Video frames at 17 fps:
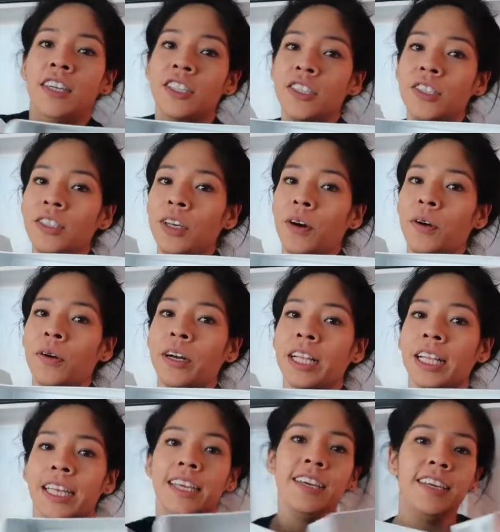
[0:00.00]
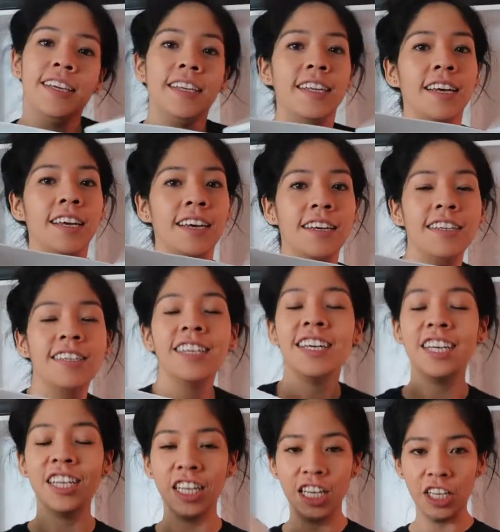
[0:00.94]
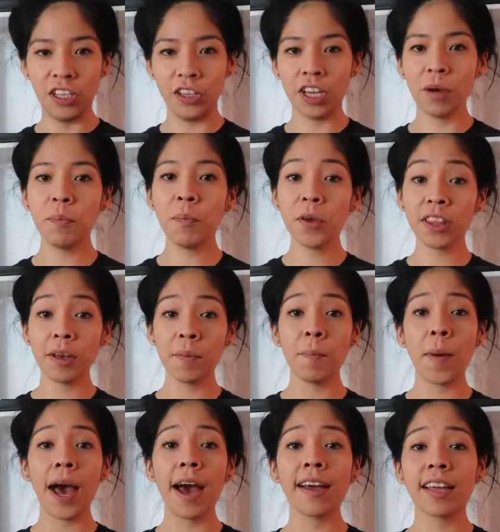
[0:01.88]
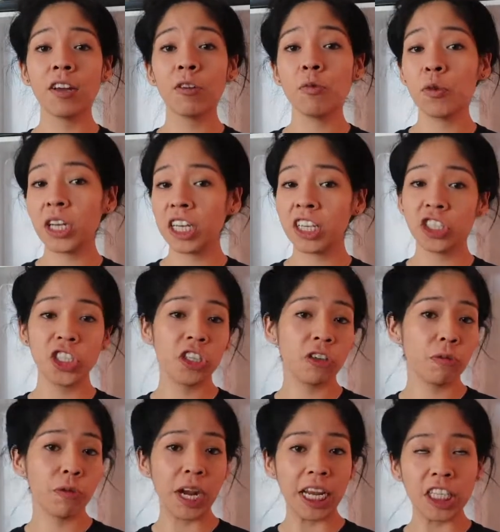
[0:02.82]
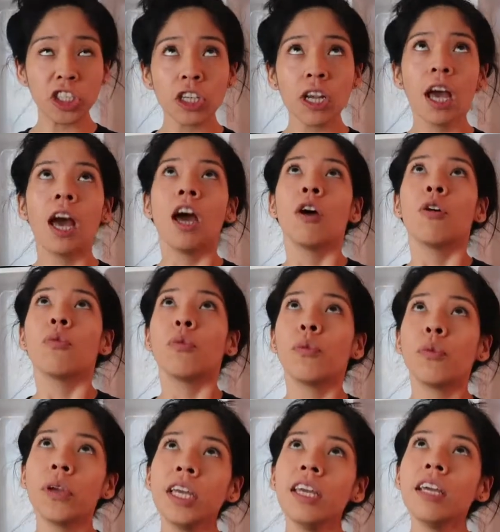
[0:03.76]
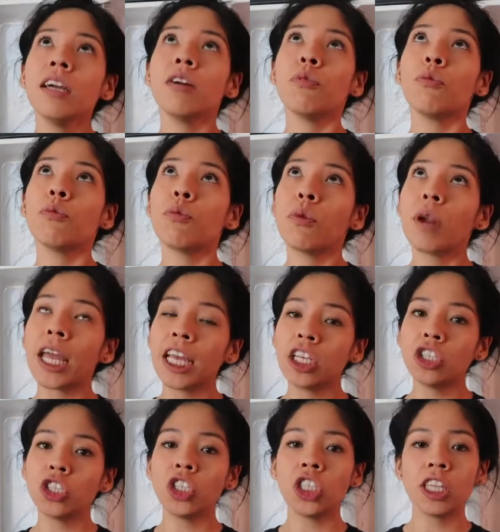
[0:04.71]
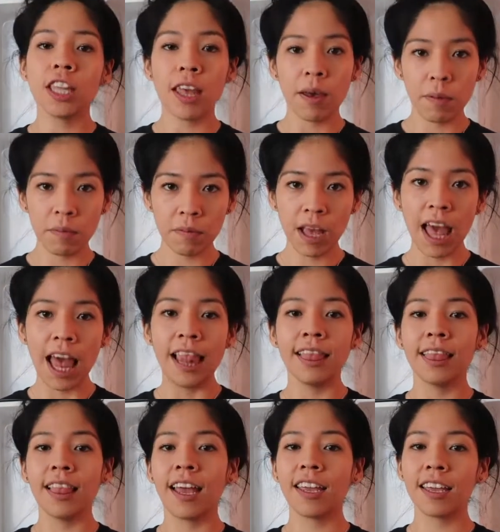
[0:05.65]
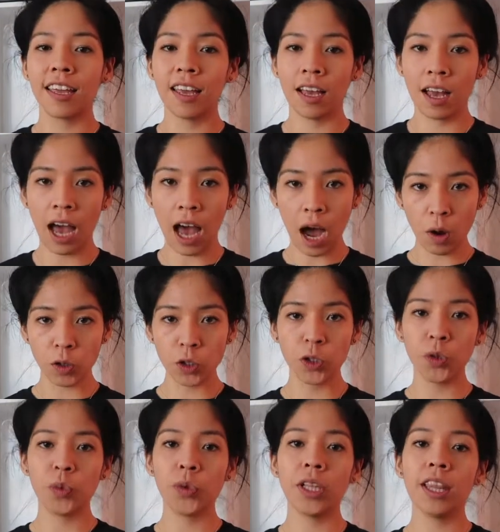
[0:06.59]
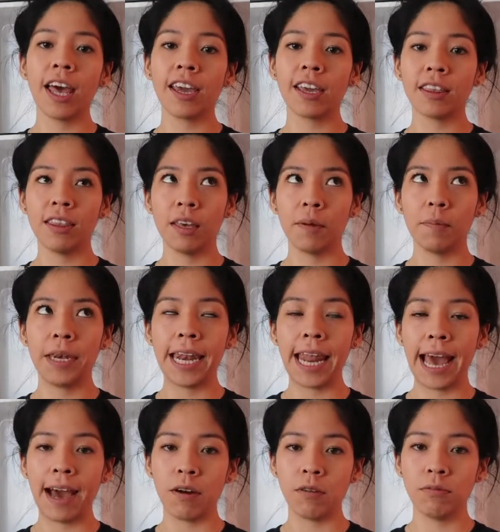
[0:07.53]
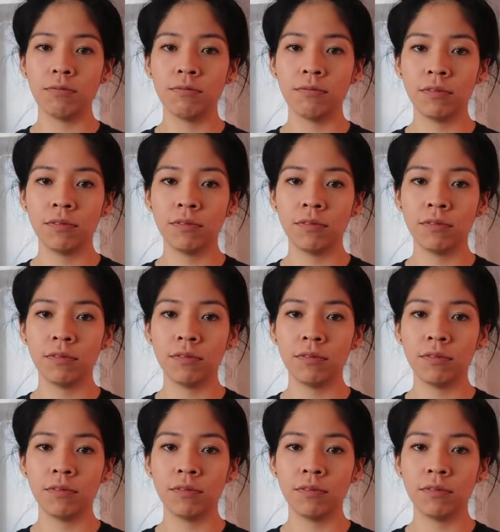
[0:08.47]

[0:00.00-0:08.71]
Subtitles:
So clean. You can put them back and rearrange them like how you will like them now.